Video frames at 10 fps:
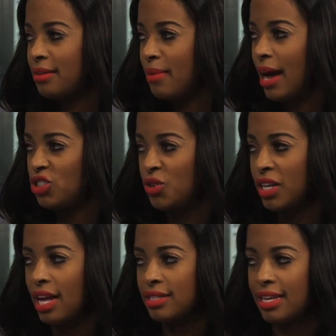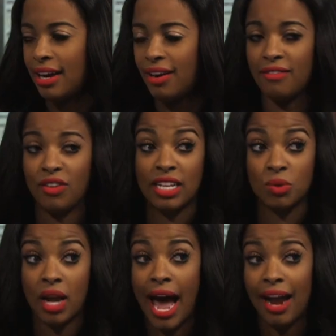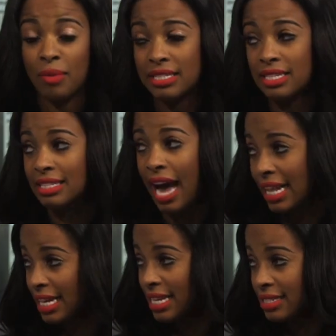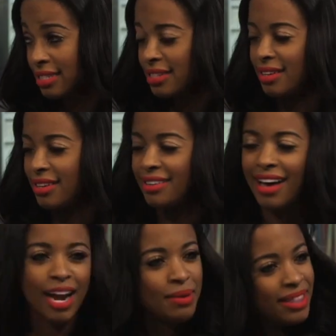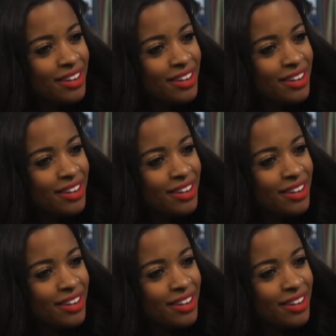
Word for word: My jewelry line's there, and if you guys want to hire me as a stylist, hire me there